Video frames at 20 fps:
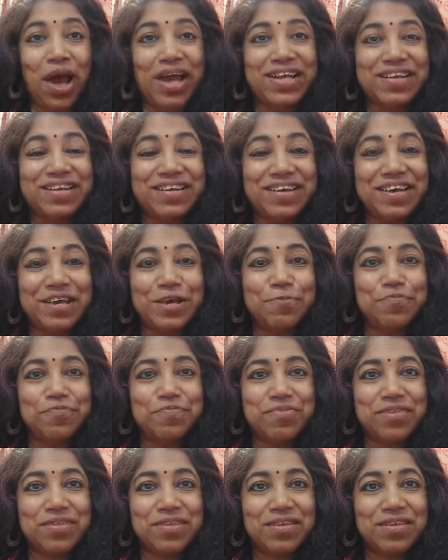quietly,
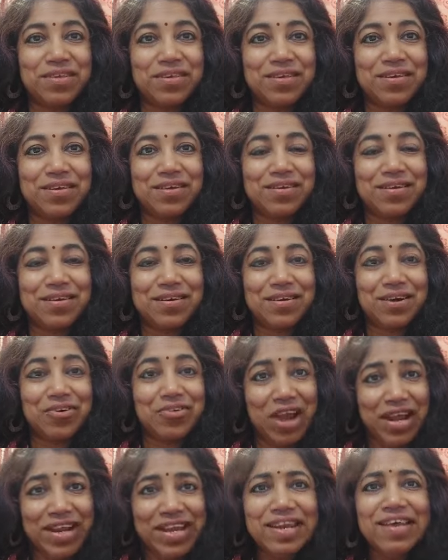
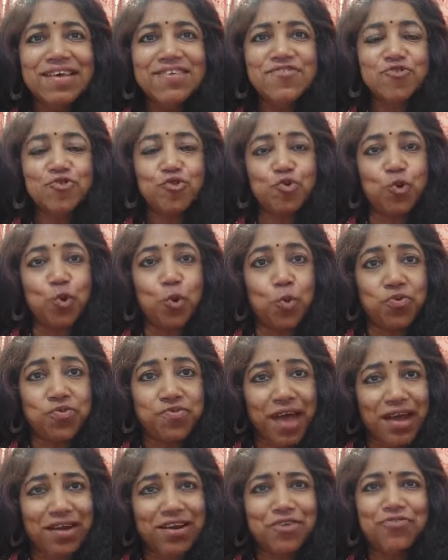a readiness to
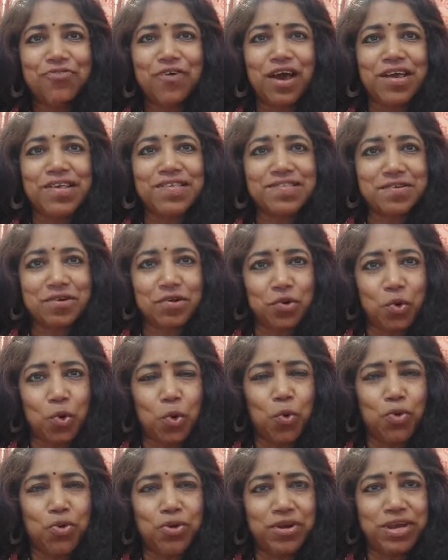sacrifice her
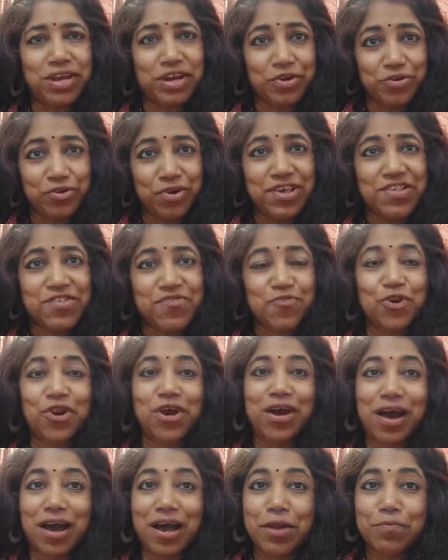own interests for
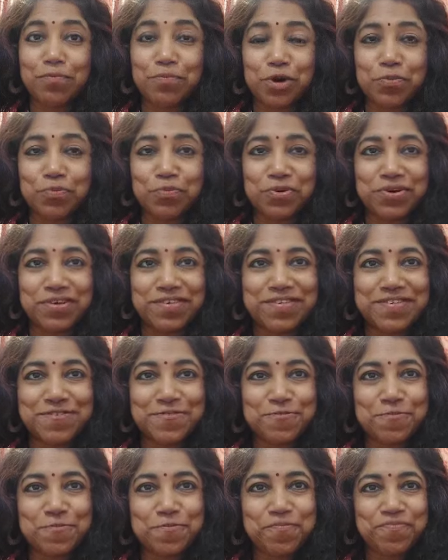a higher
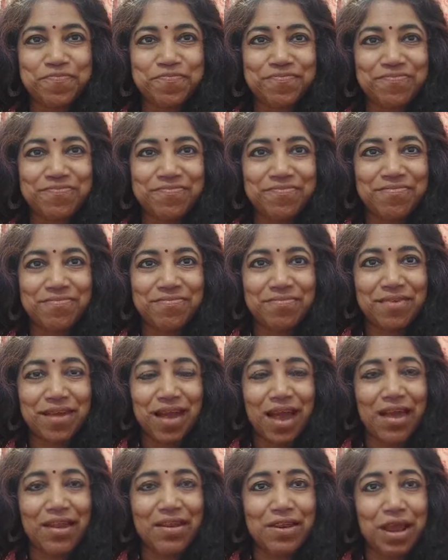purpose,
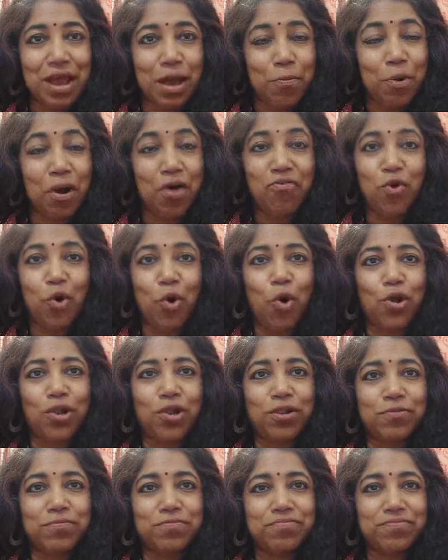and above
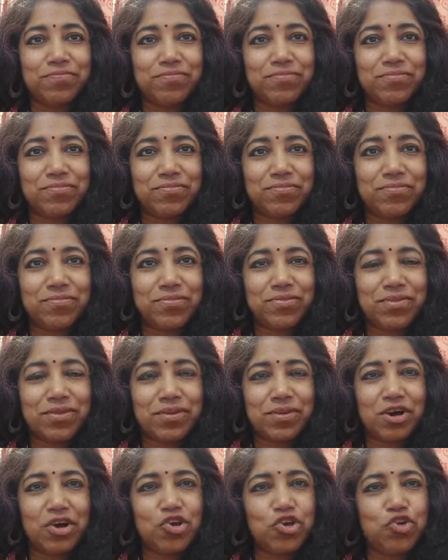all,
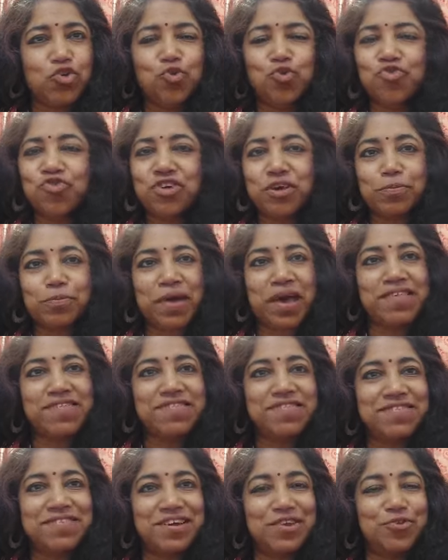a huge
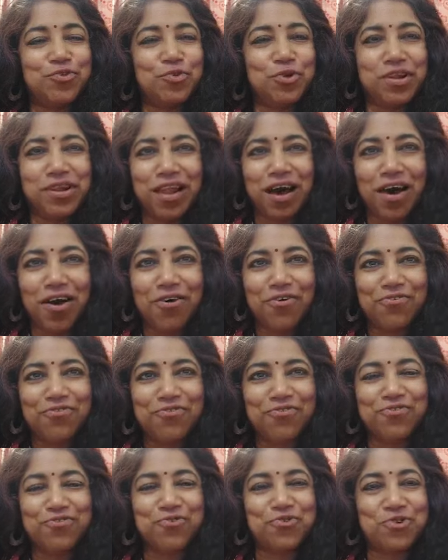capacity to
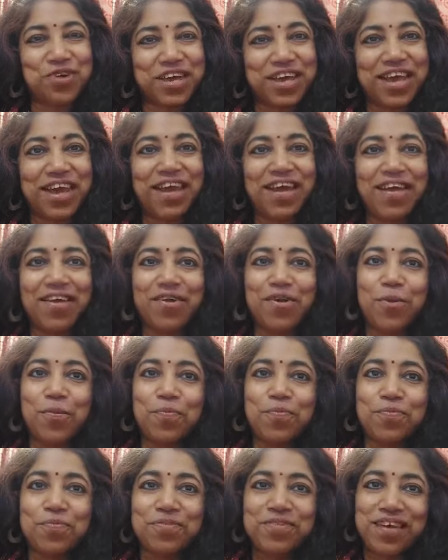love, to care,
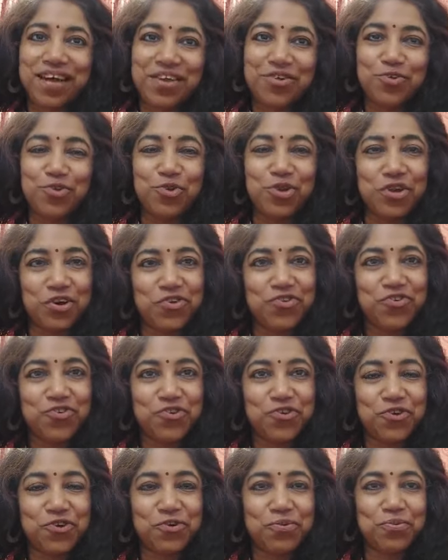and to
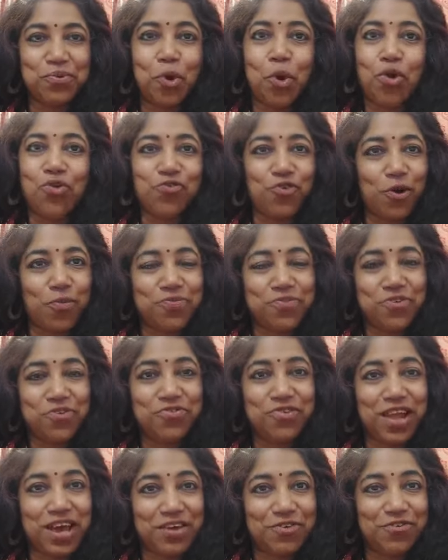nurture all forms
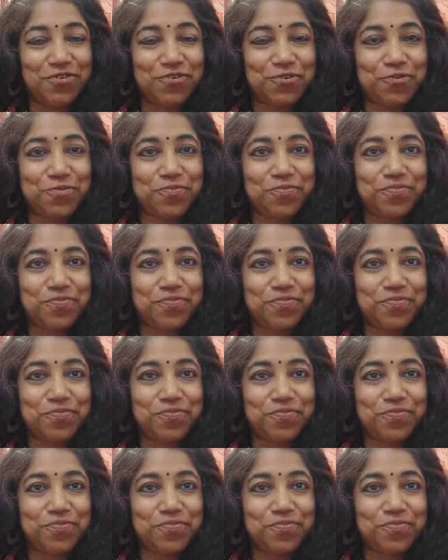of life.